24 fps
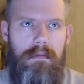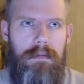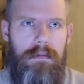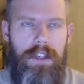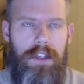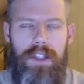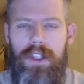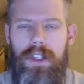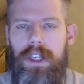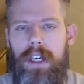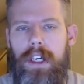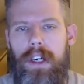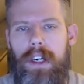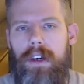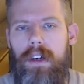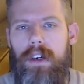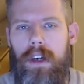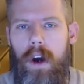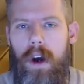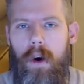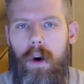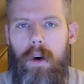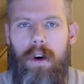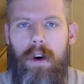a year
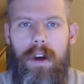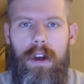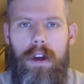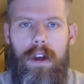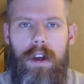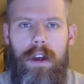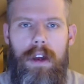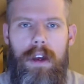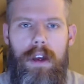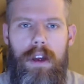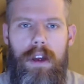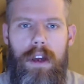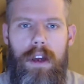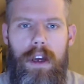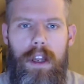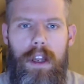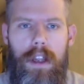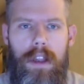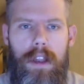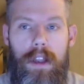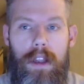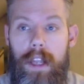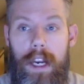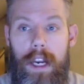ago.
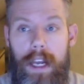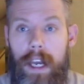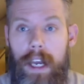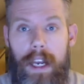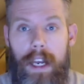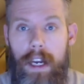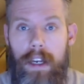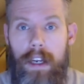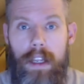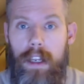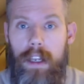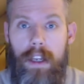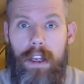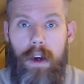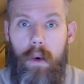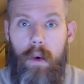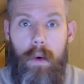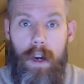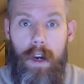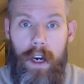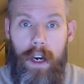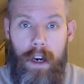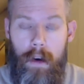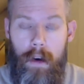And then again, I didn't know
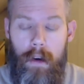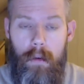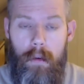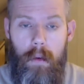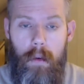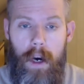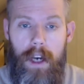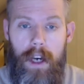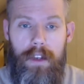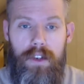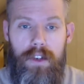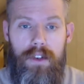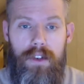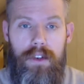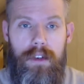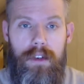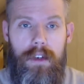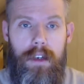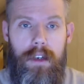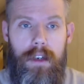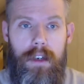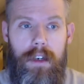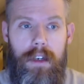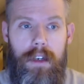what it was.
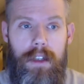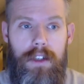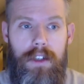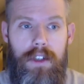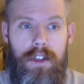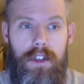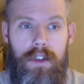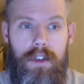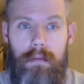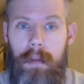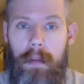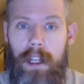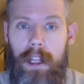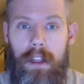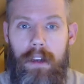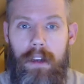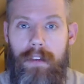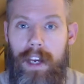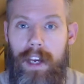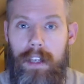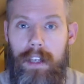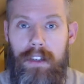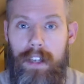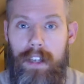It smelled of
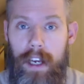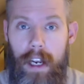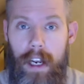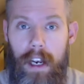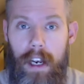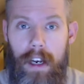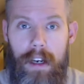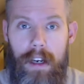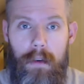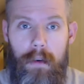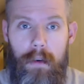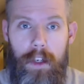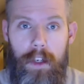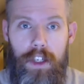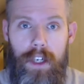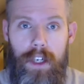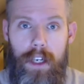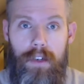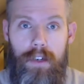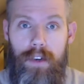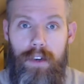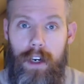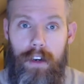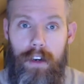Excel, which I
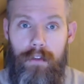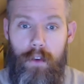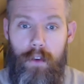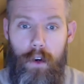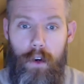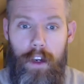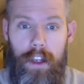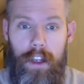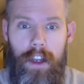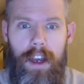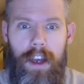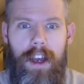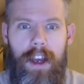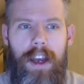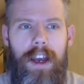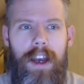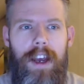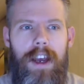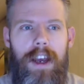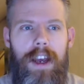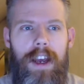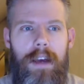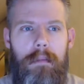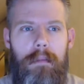try to avoid.
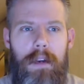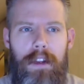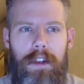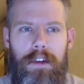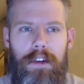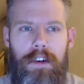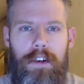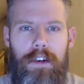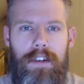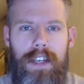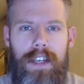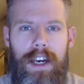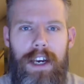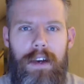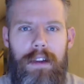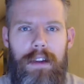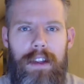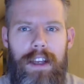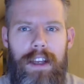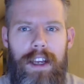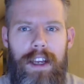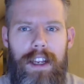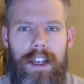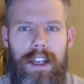But it turns out
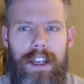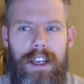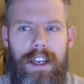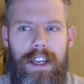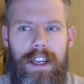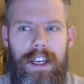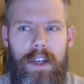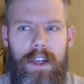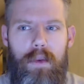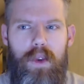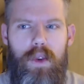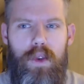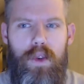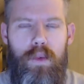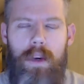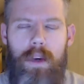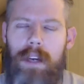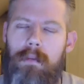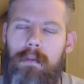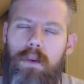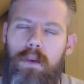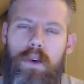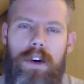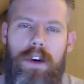that it was way
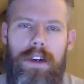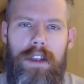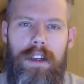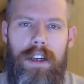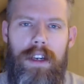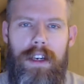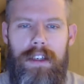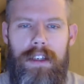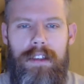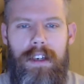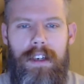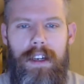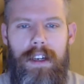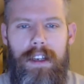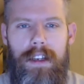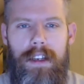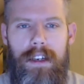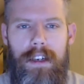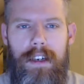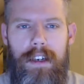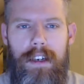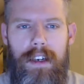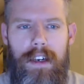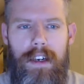more than Excel.
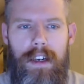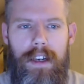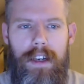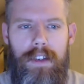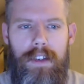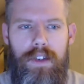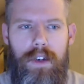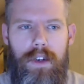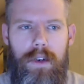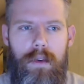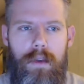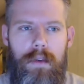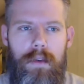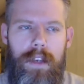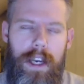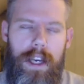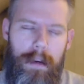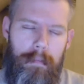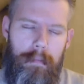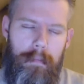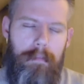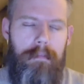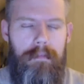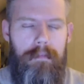So
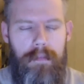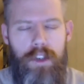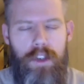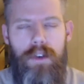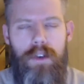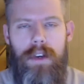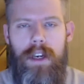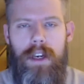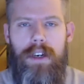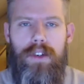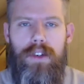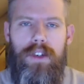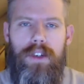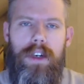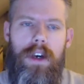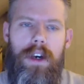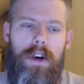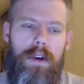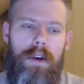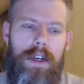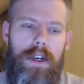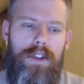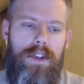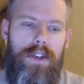yeah, 2 years
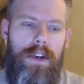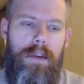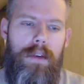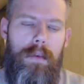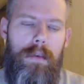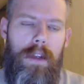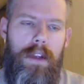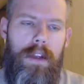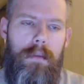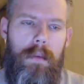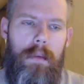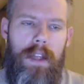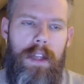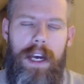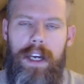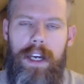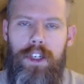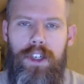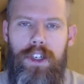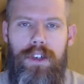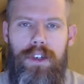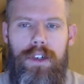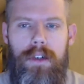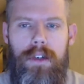ago, I started with
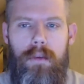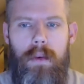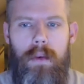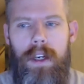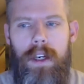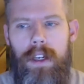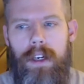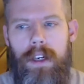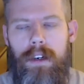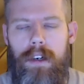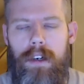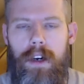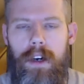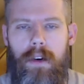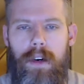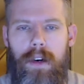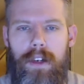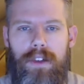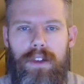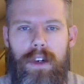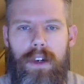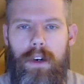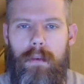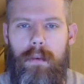Azure. 1 year ago, I
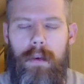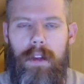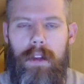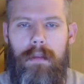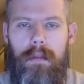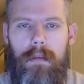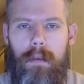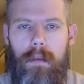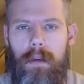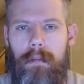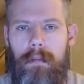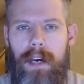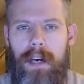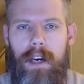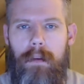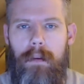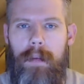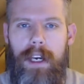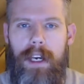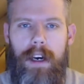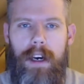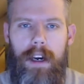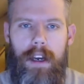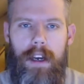started with Power
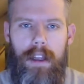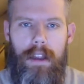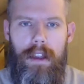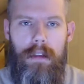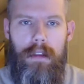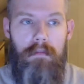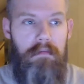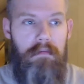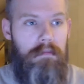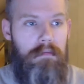BI. And